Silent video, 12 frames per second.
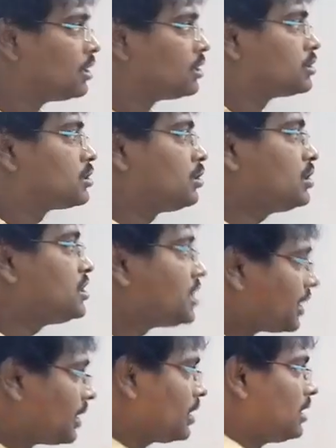So,
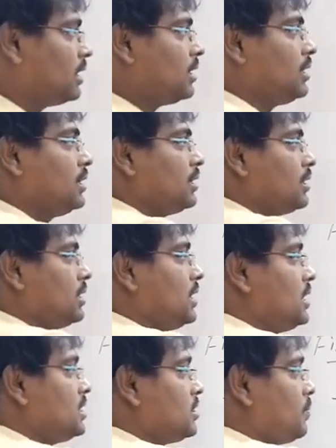generally,
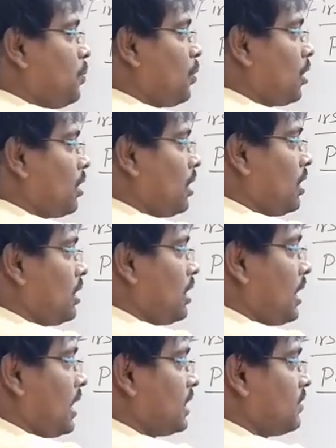these Prolog
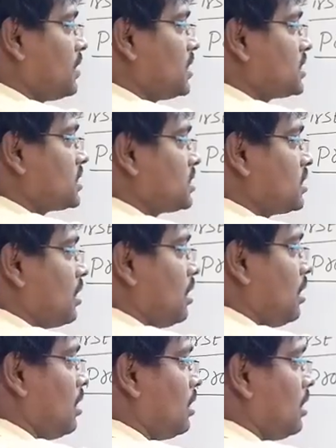languages
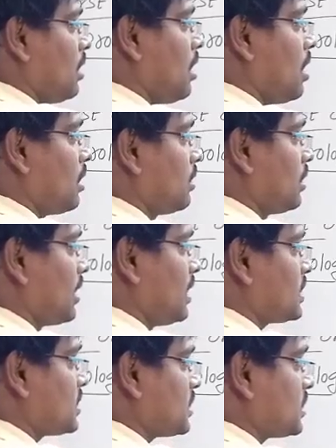are Horn
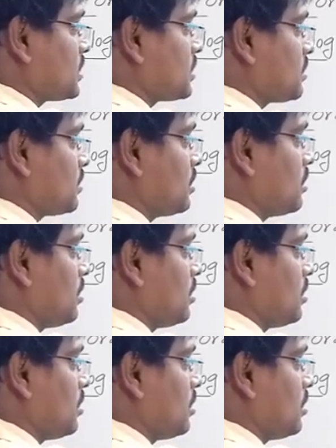classes.